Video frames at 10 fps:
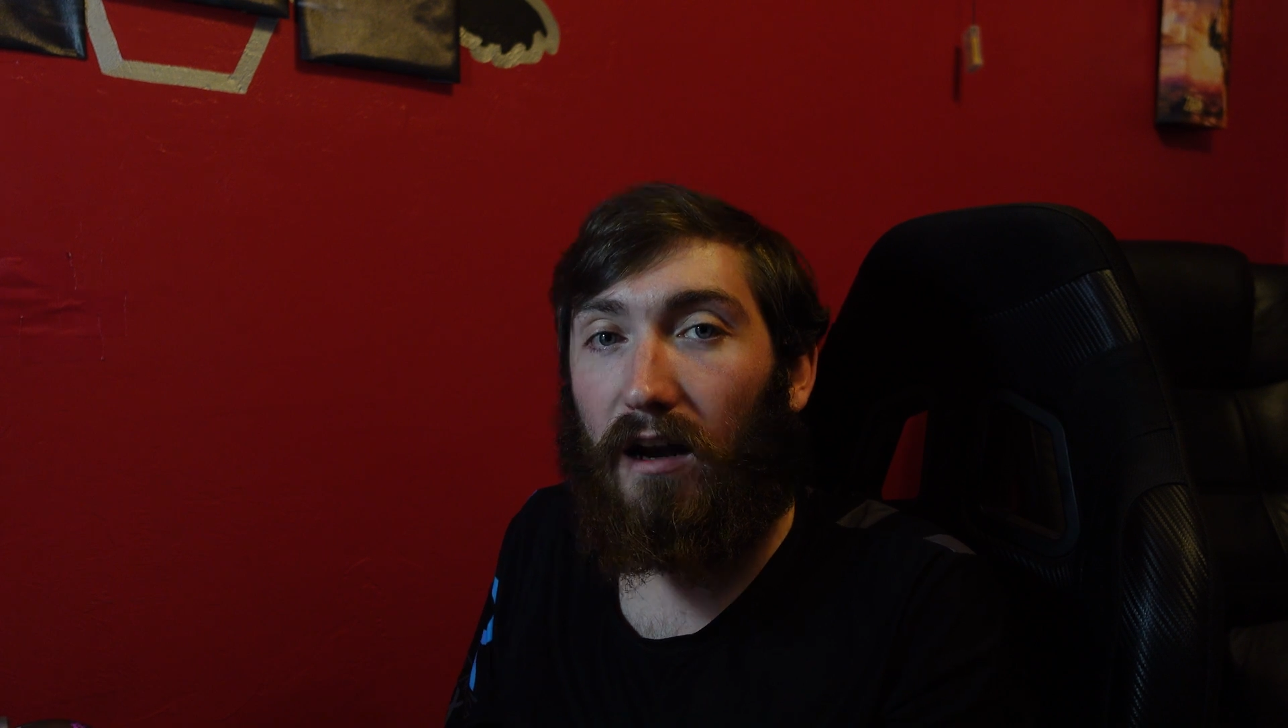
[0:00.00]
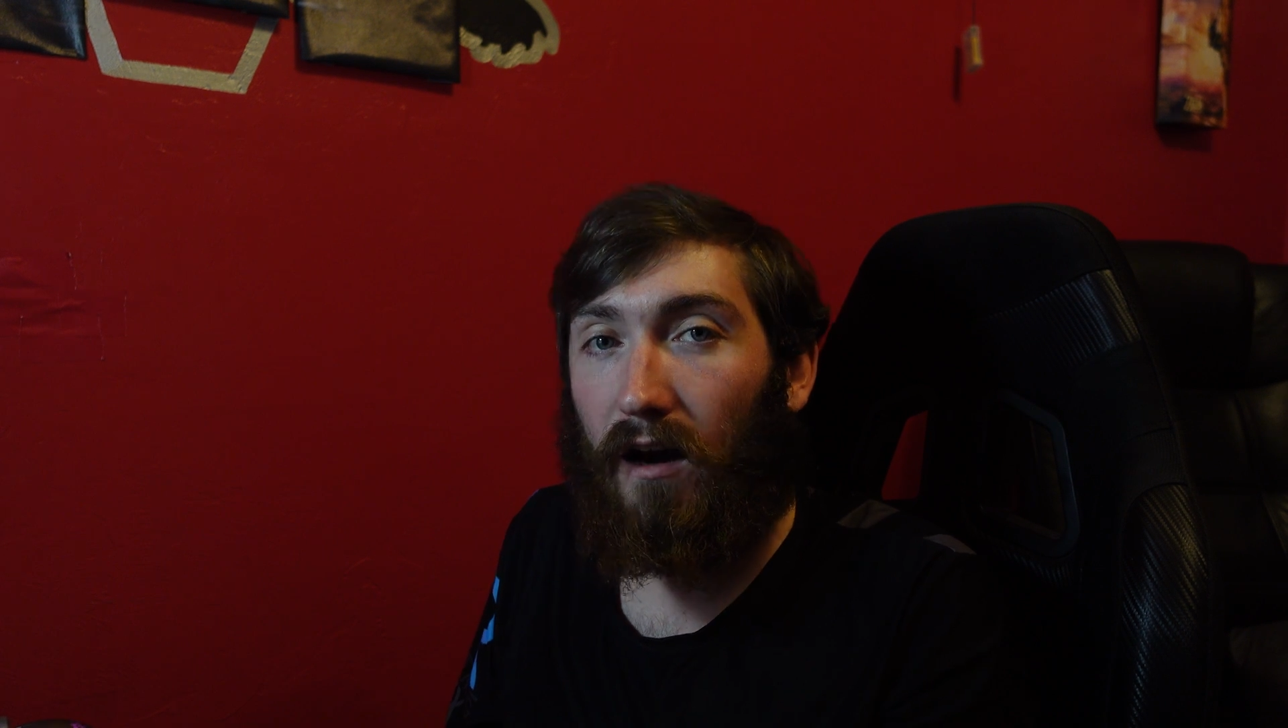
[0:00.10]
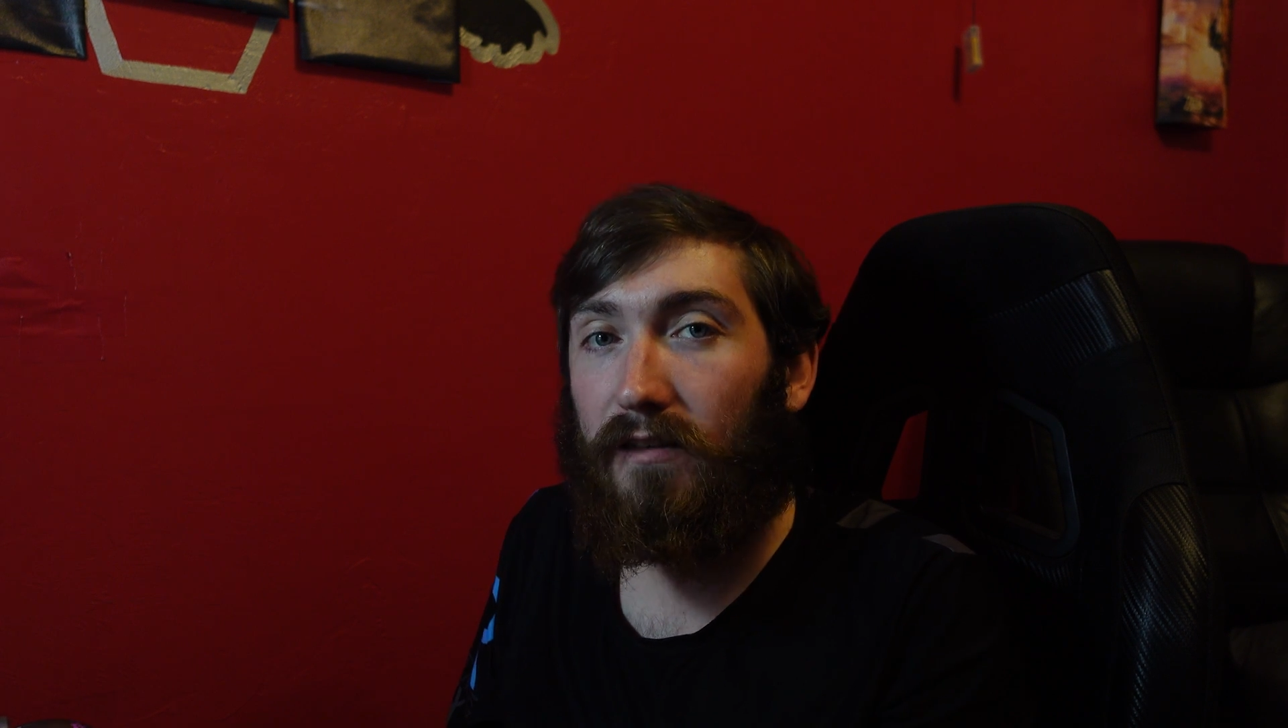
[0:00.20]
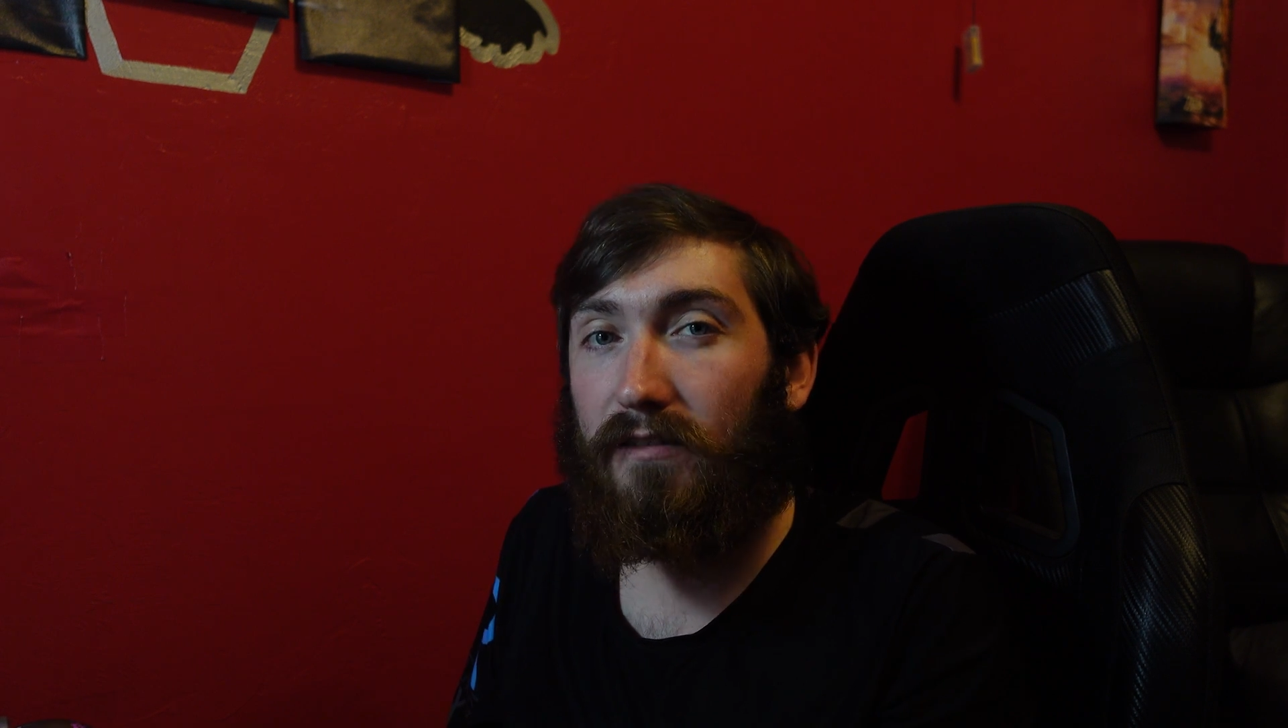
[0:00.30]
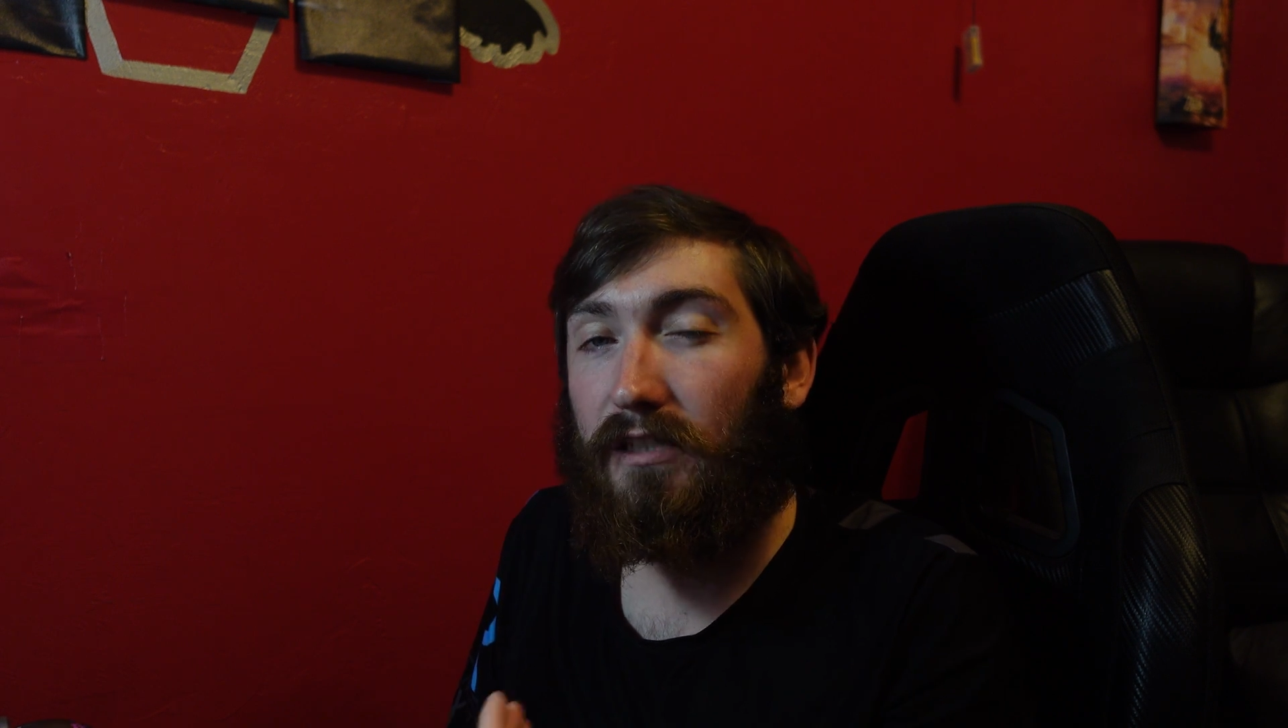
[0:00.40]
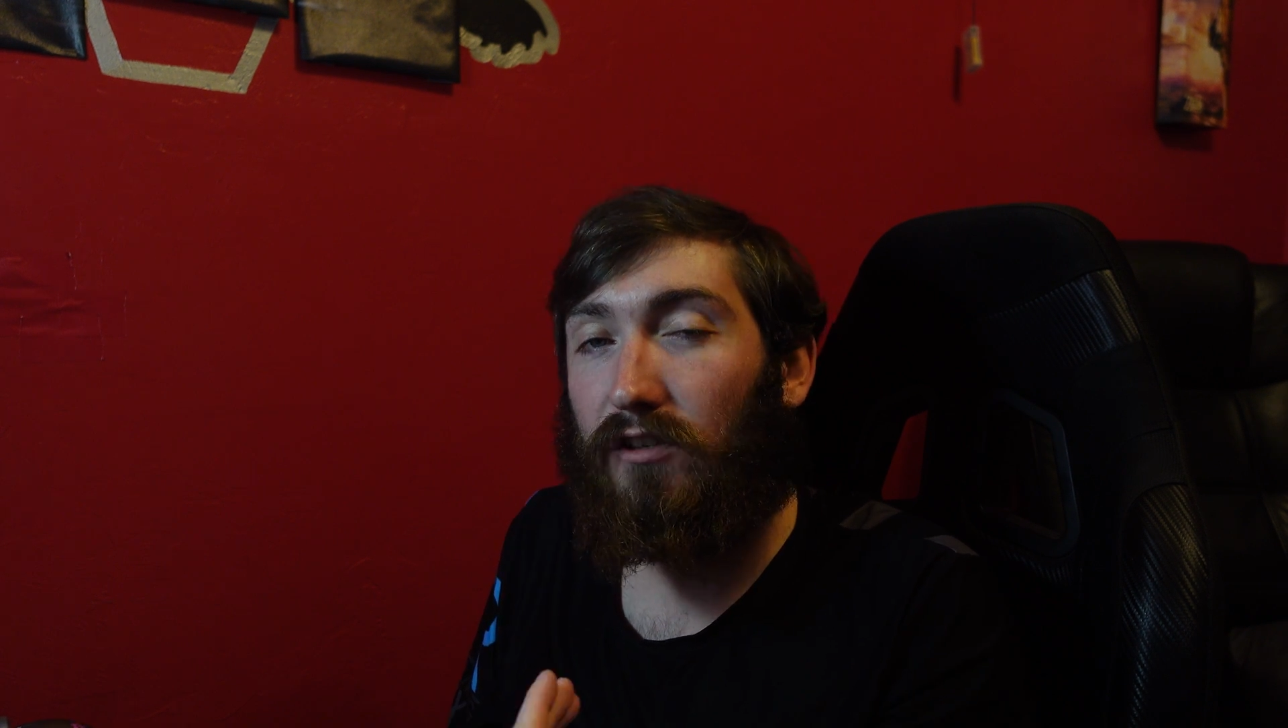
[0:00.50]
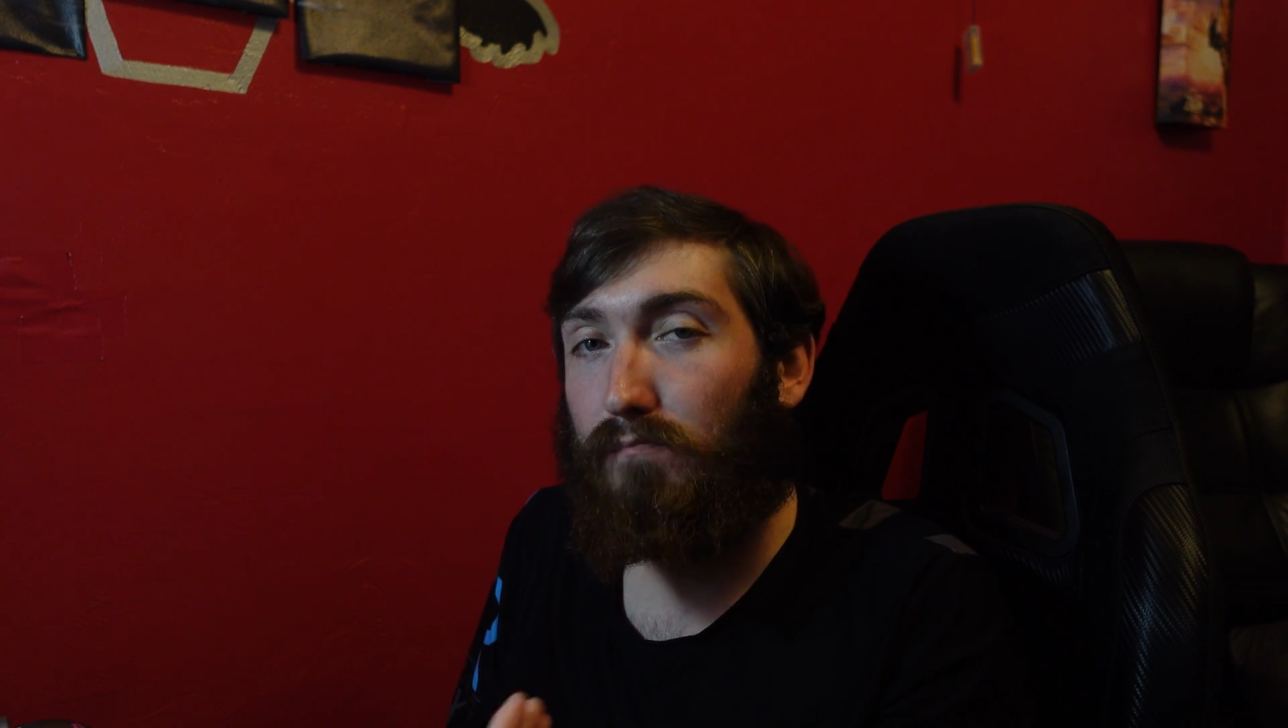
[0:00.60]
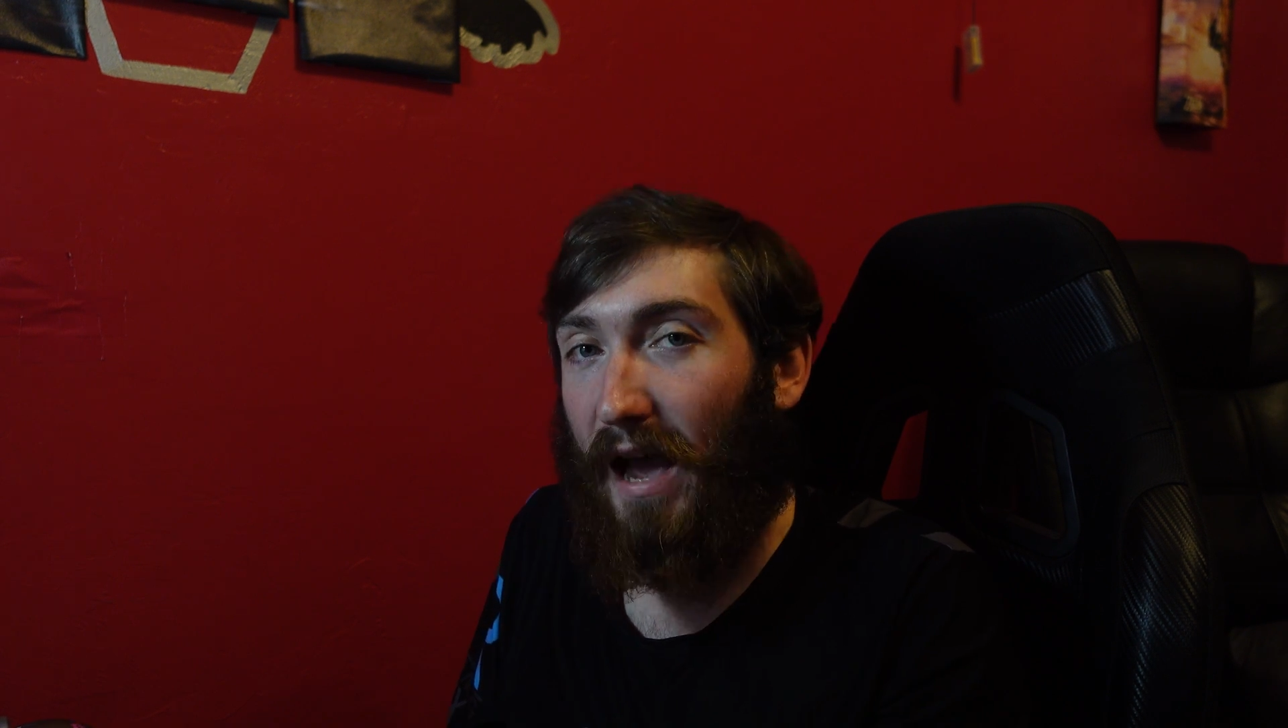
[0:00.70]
constantly just